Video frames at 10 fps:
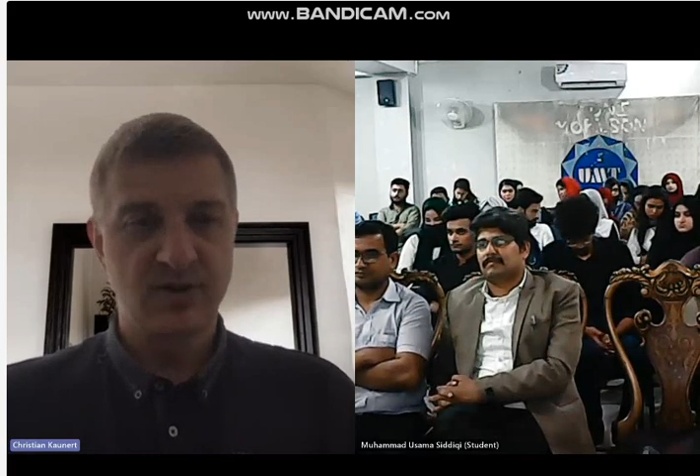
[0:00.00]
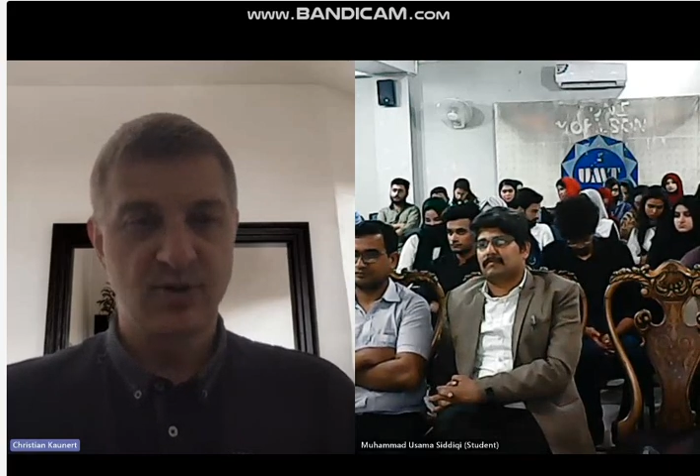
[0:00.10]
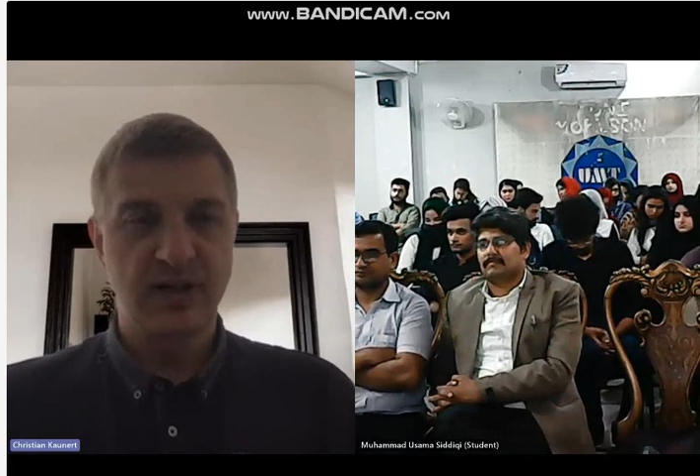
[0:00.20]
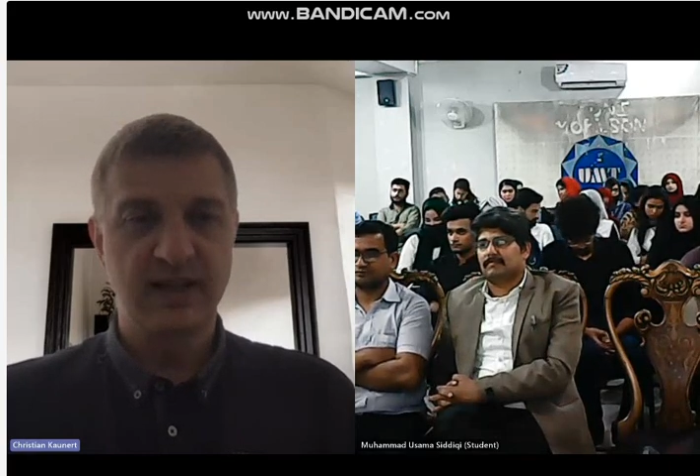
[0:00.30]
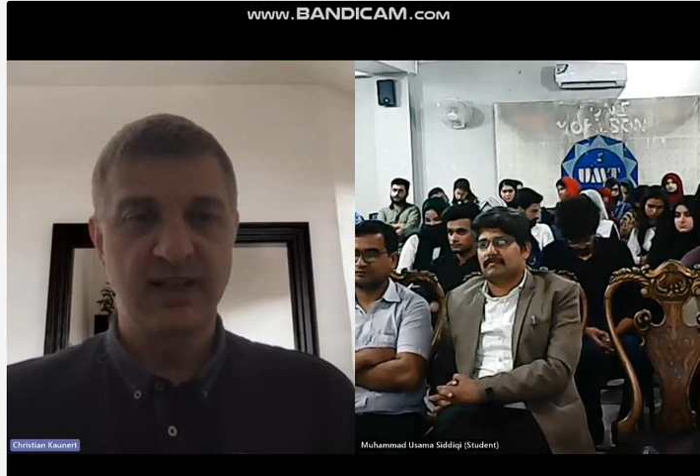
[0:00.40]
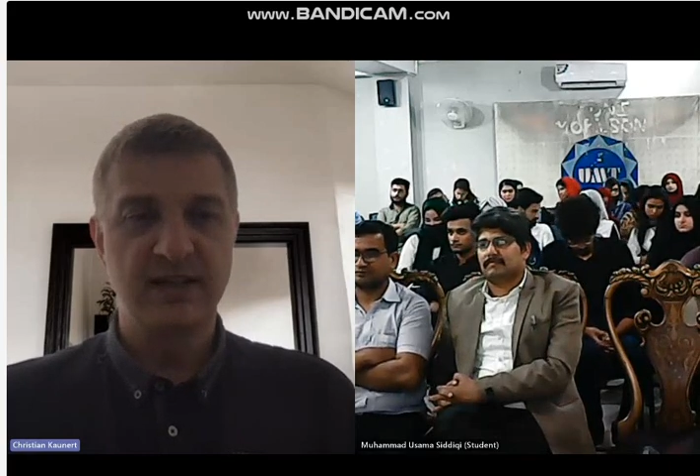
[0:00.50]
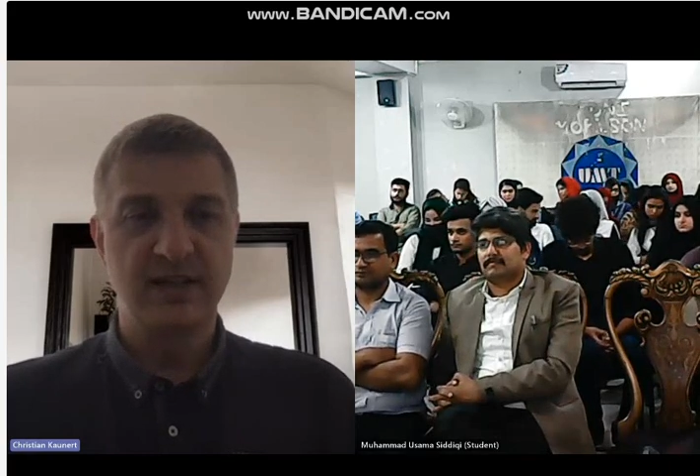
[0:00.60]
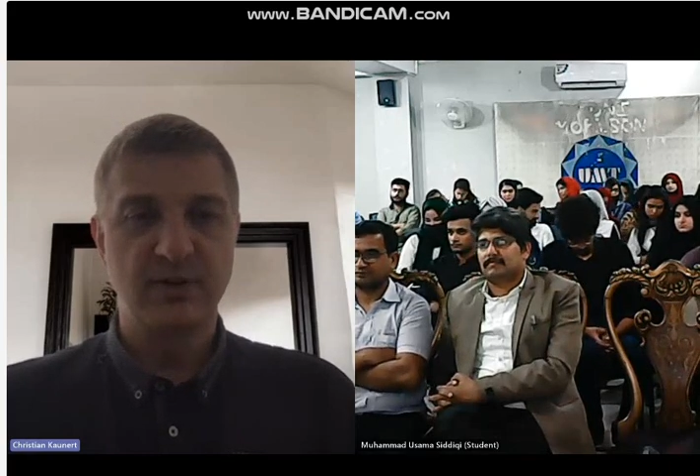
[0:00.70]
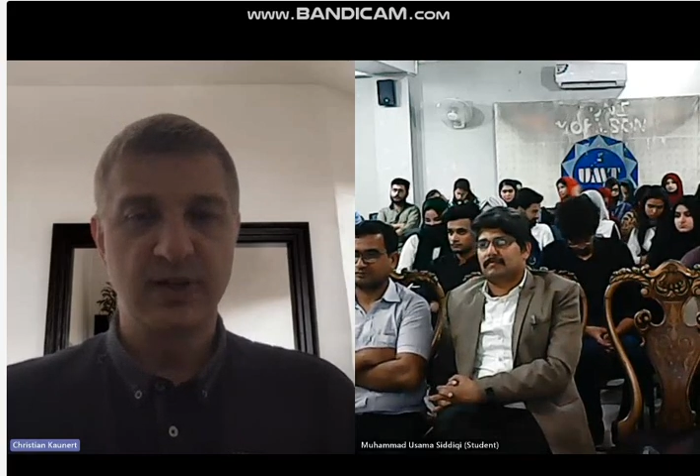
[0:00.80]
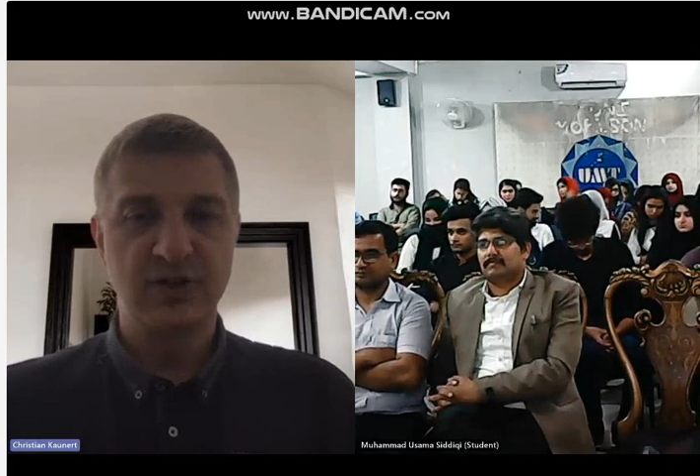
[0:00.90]
are going in that
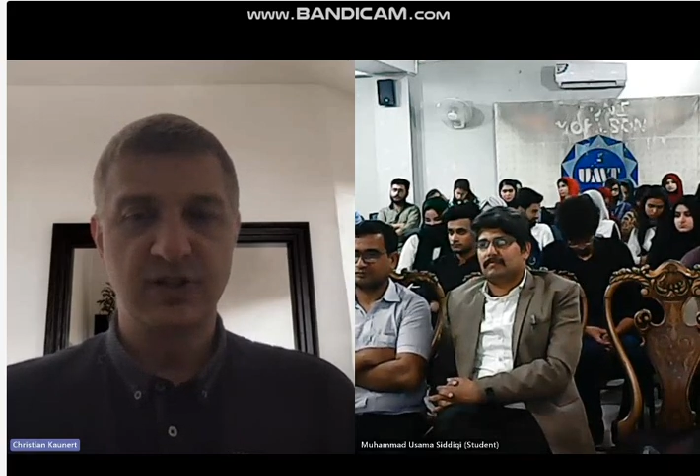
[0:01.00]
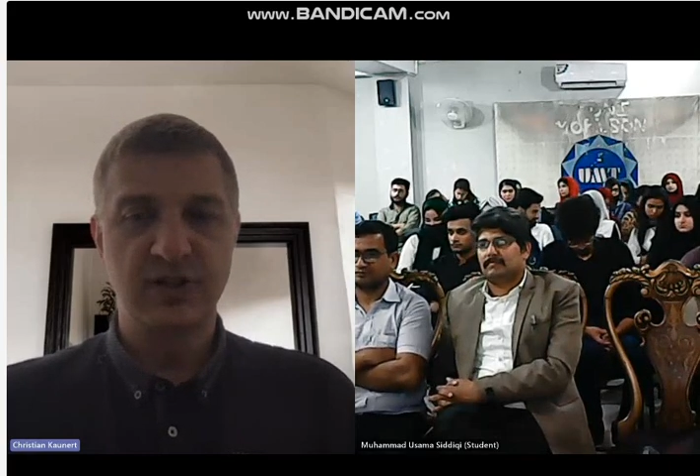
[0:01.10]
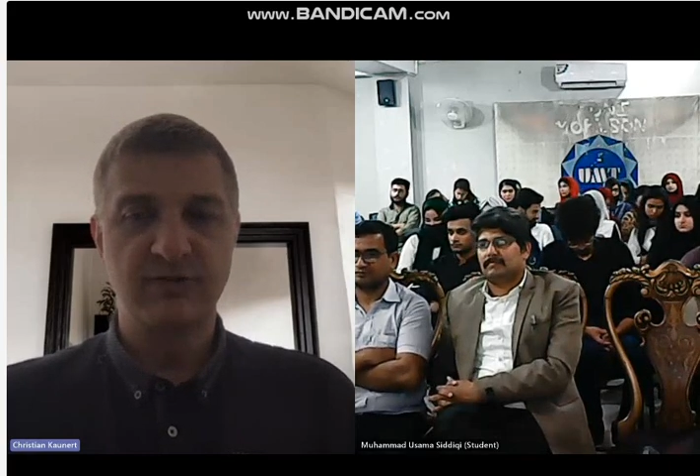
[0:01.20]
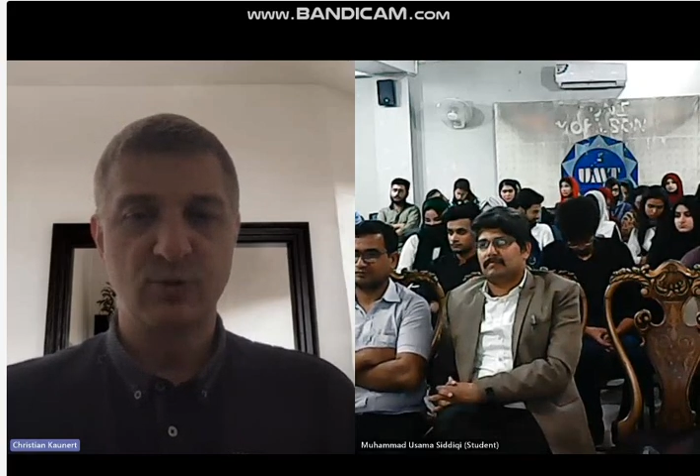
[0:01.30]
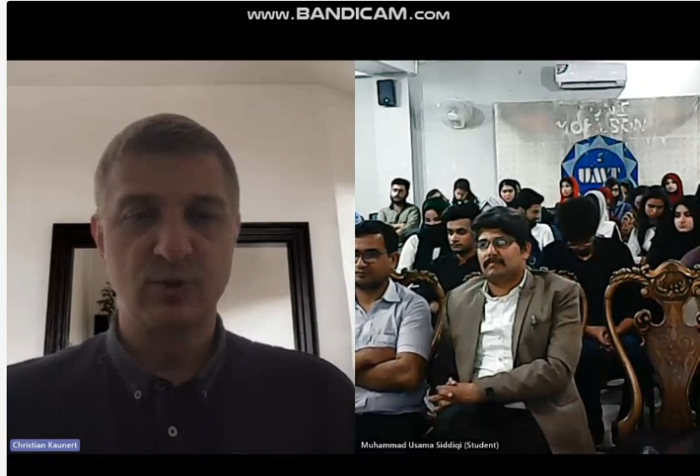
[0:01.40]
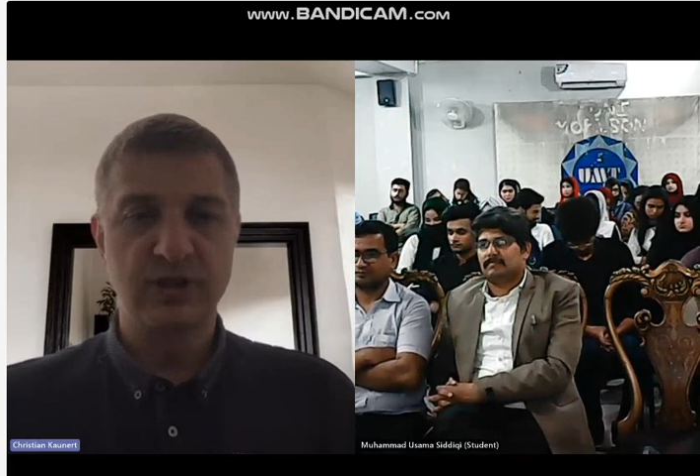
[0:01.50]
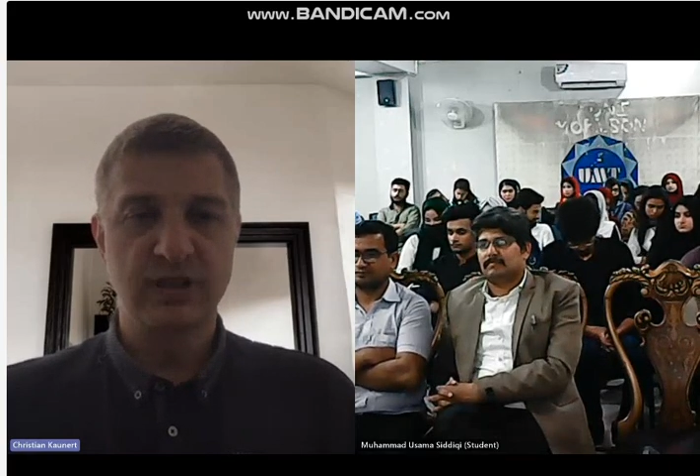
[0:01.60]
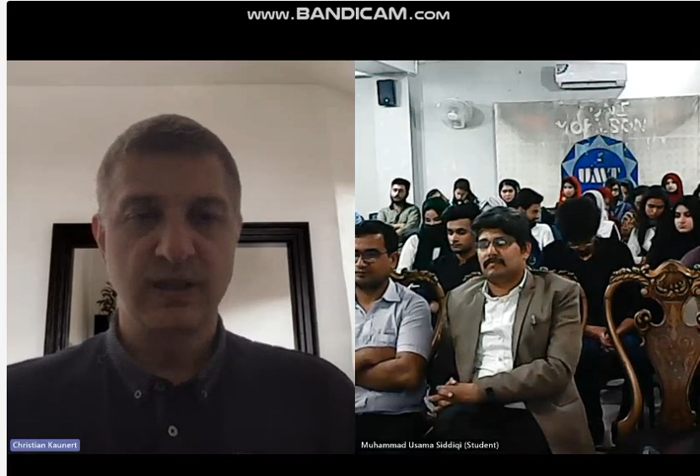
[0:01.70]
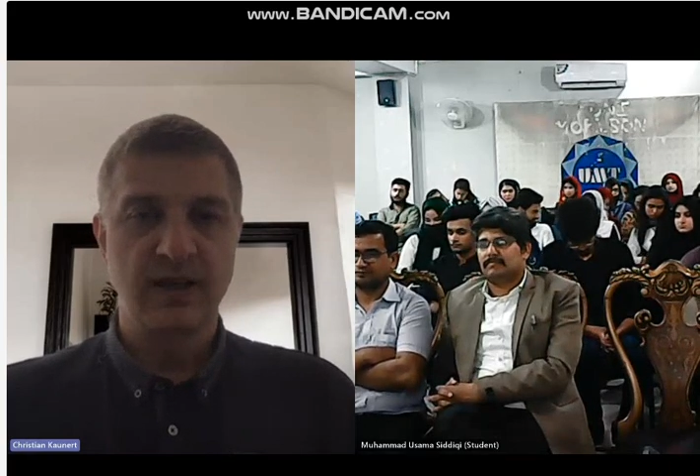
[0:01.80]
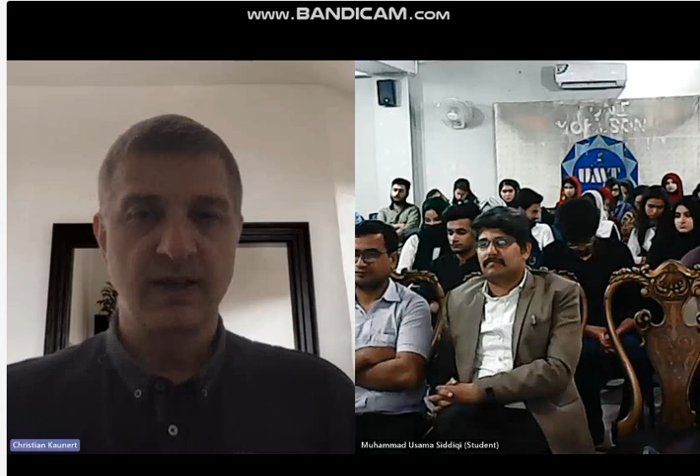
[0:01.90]
direction. And of course,